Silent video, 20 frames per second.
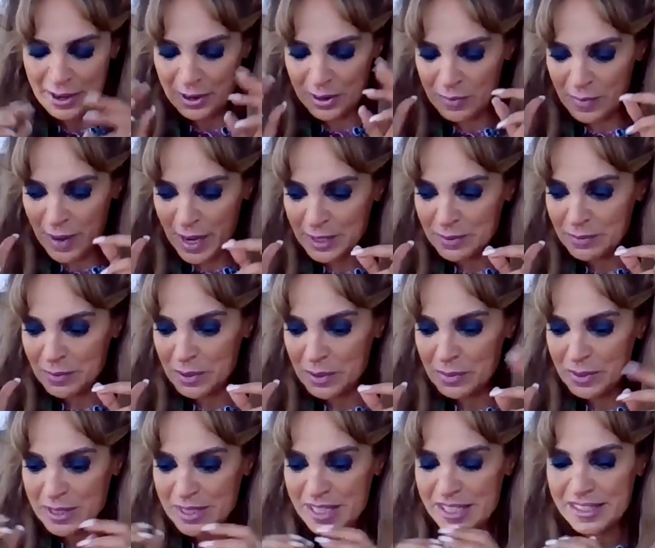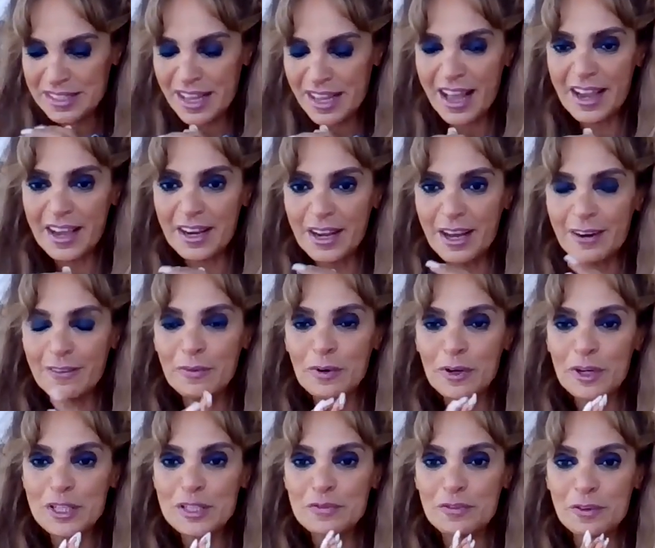remind me with the style of
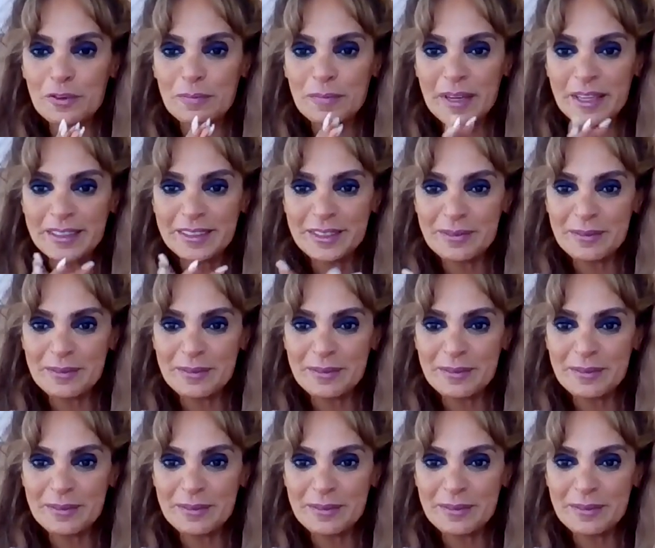Boys for Men.